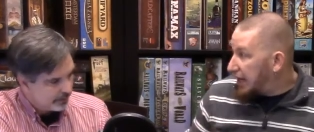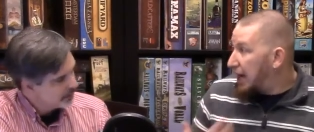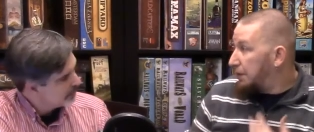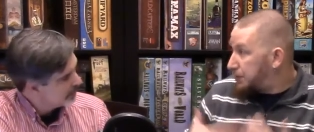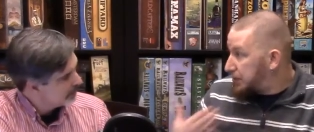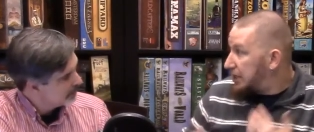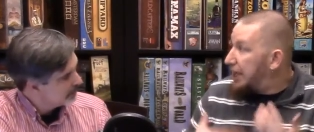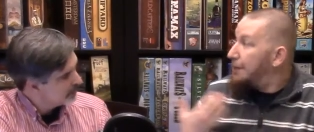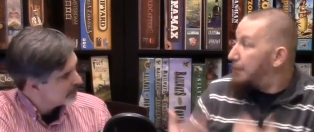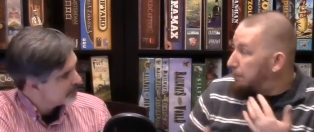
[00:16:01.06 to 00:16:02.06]
Speaker 1: helps
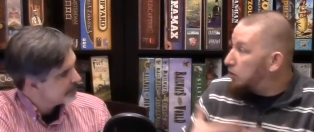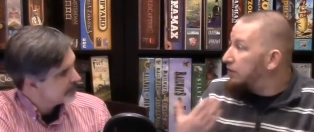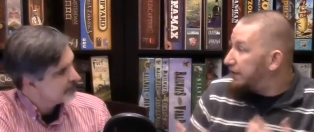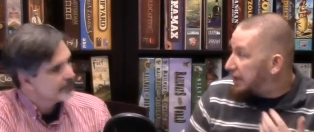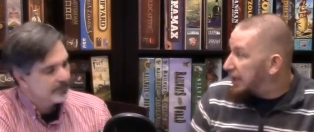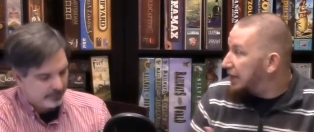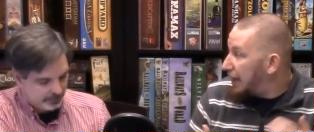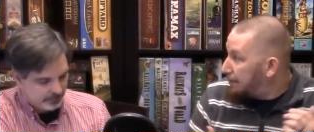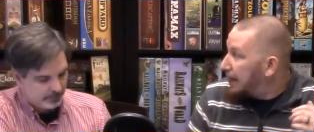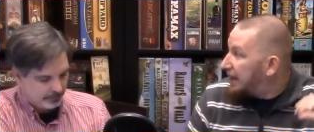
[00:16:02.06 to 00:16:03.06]
keep it moving and,
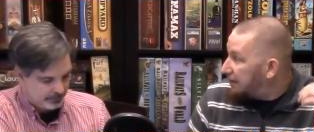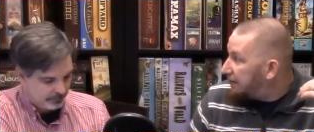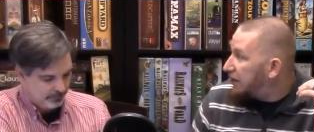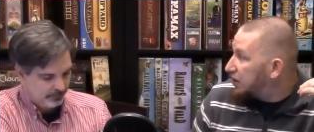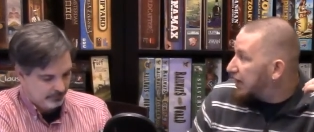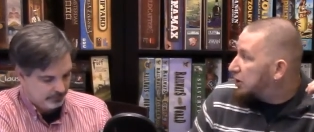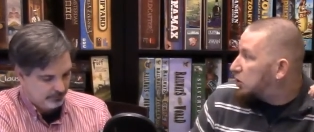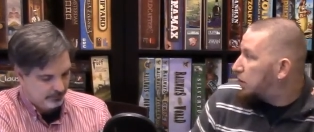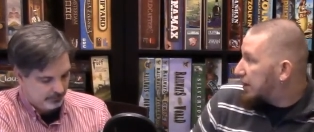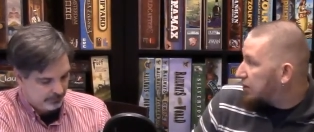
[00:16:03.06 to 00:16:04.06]
and make it feel like a
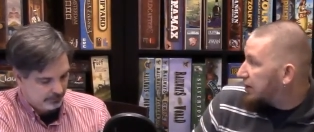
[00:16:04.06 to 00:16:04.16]
quicker